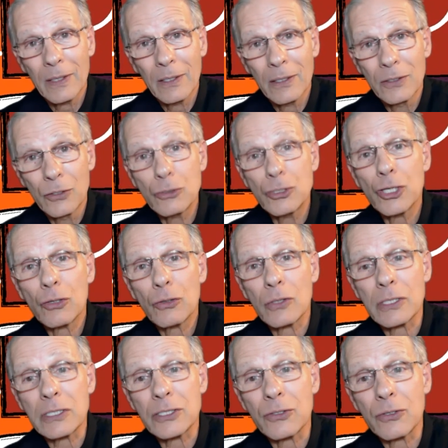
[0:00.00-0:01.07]
two
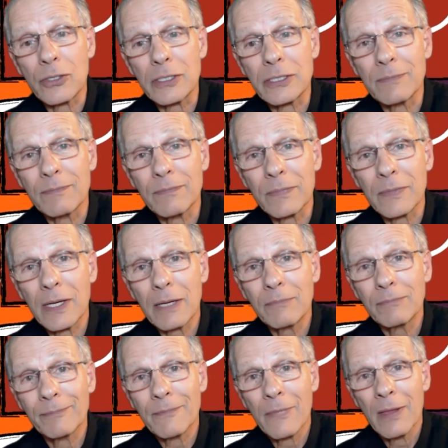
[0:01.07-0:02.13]
children's stories, okay?
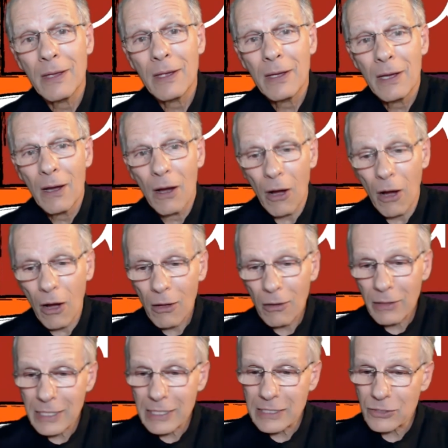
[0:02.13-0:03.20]
All
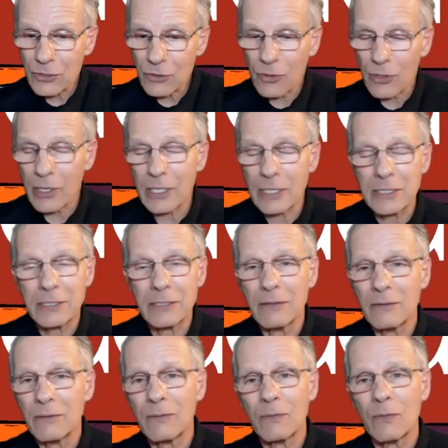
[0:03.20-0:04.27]
these stories
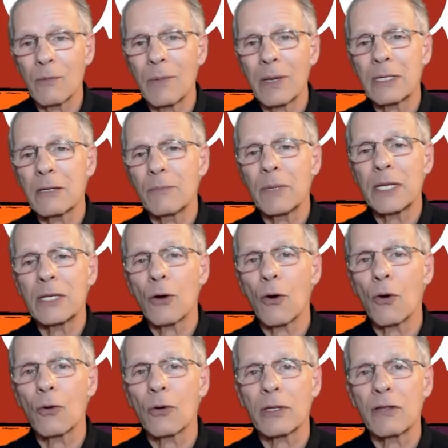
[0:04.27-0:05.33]
were meant to be
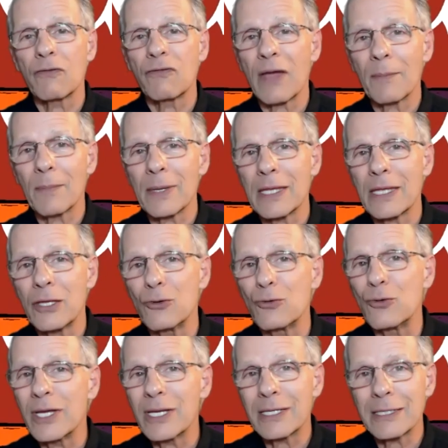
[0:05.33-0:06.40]
told in the family
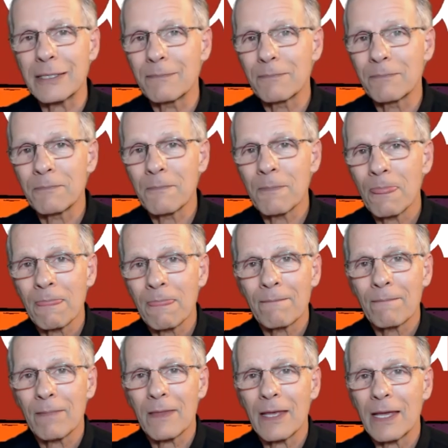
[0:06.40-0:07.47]
unit.
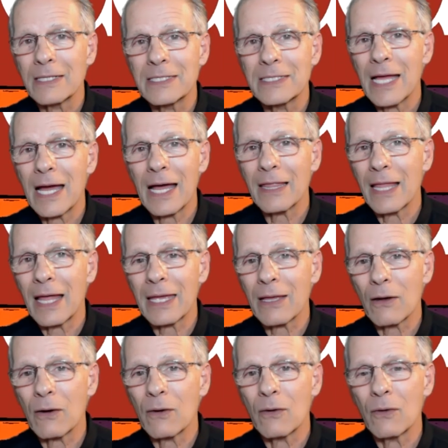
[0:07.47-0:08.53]
It's not like,
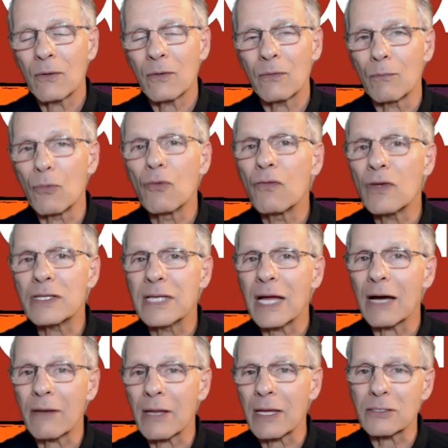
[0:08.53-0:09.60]
oh, movies
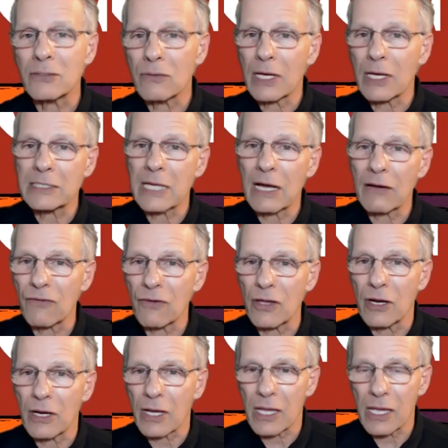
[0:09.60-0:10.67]
nowadays, oh, that's not for
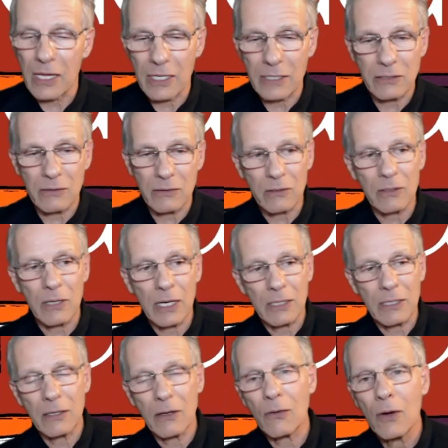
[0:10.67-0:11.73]
young kids, or
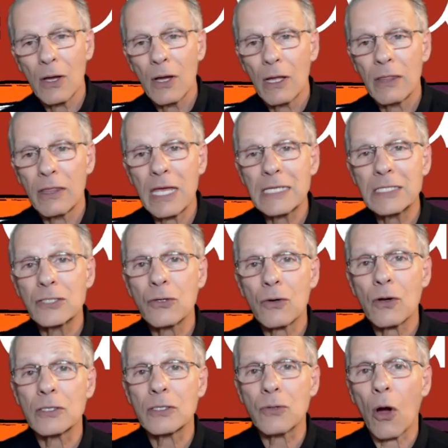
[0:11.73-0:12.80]
that. No, these
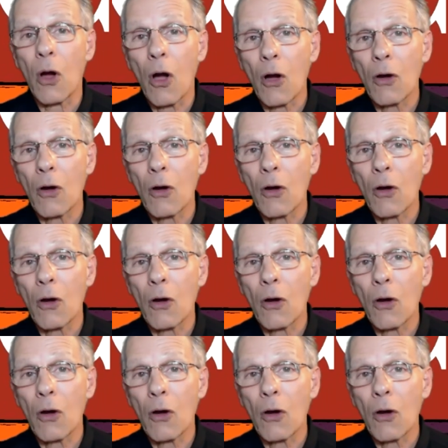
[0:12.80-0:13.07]
stories were all